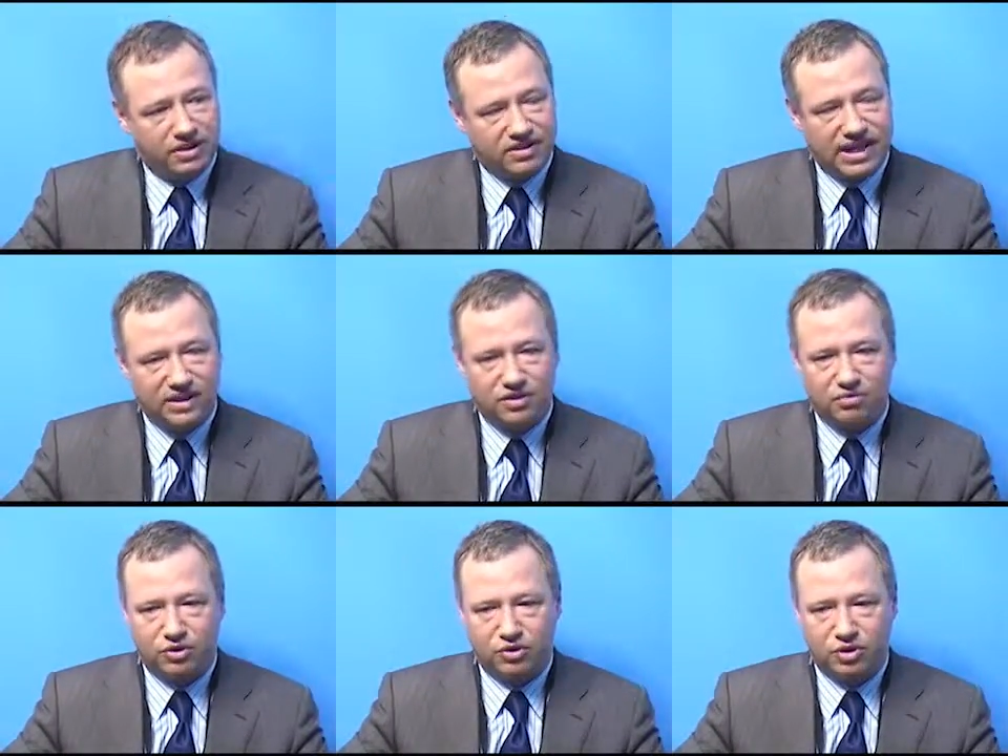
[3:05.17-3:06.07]
The
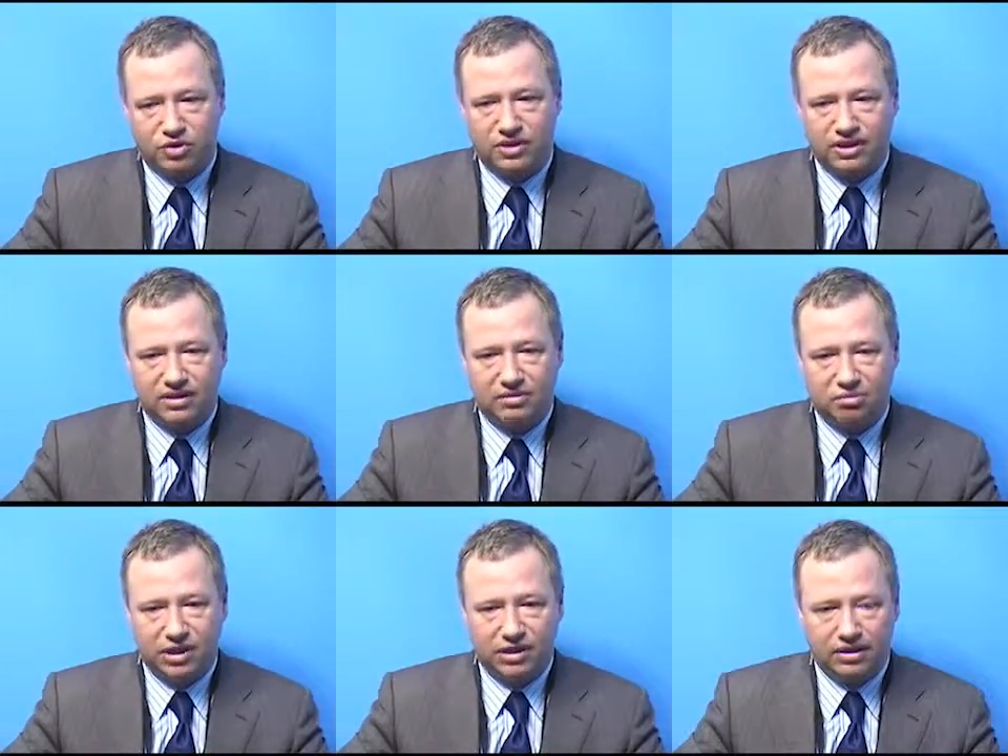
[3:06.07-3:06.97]
centers were chosen
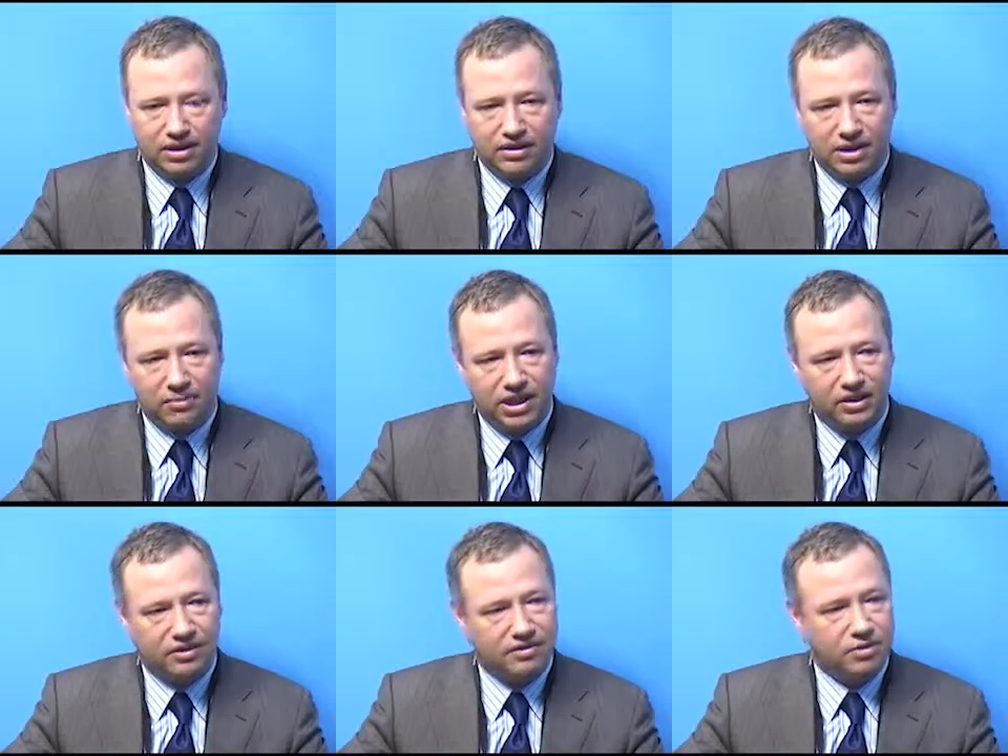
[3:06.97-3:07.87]
being
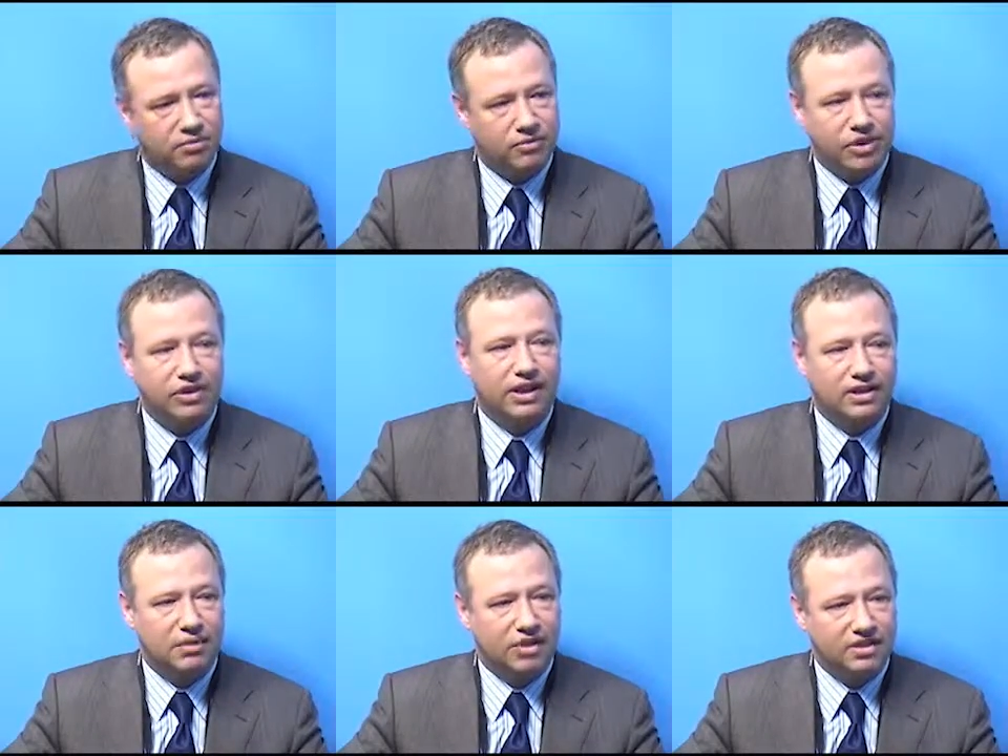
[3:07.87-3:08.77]
academic and some
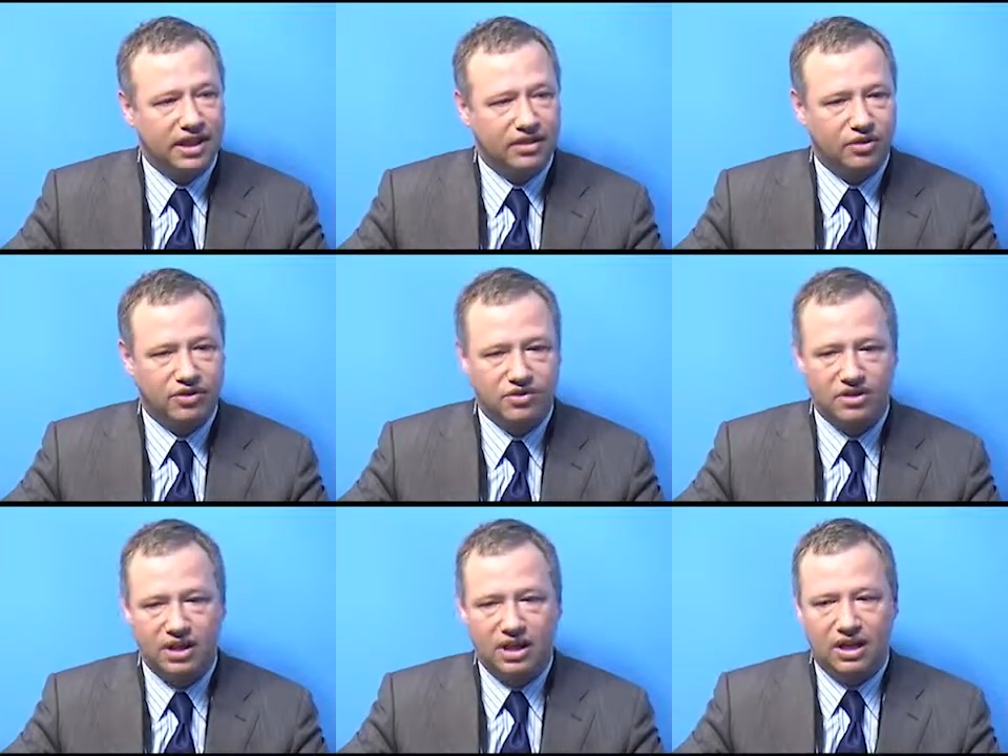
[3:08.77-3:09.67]
non-academic centers